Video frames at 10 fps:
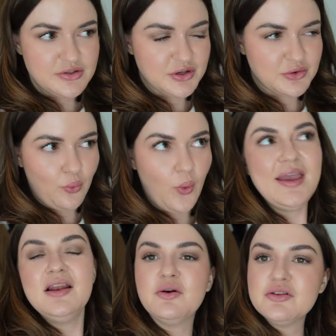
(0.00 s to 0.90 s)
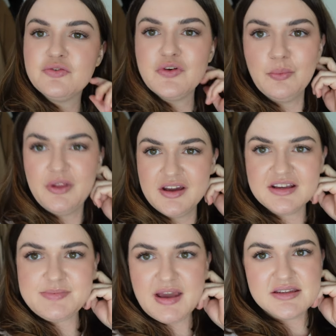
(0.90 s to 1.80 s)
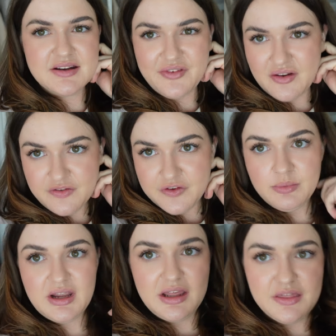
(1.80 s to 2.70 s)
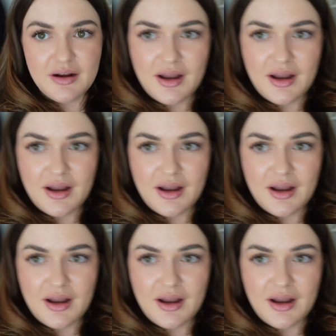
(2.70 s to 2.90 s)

took way longer to film than I expected. I've never filmed anything